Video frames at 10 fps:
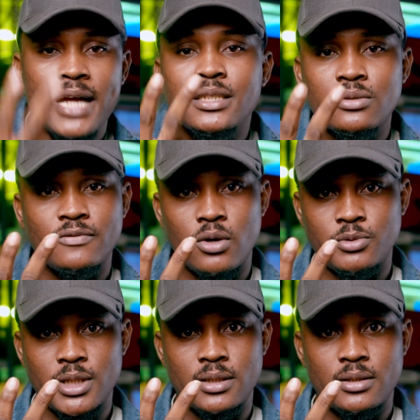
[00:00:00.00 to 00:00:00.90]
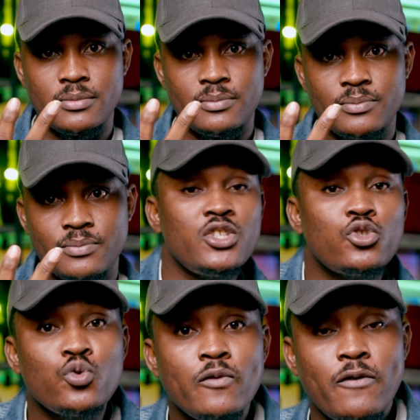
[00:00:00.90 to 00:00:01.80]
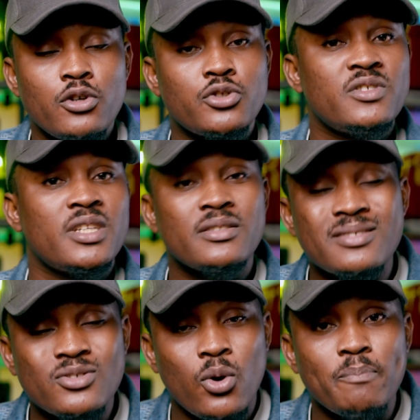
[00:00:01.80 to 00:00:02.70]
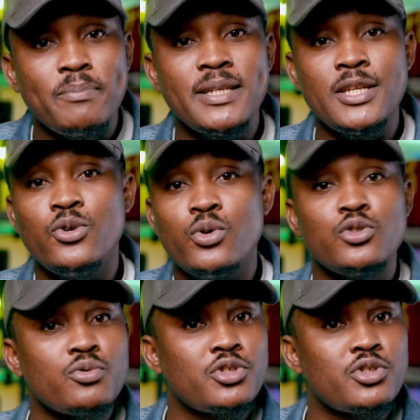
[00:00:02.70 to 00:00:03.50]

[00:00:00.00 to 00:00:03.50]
adding of object. These two functions are completely going to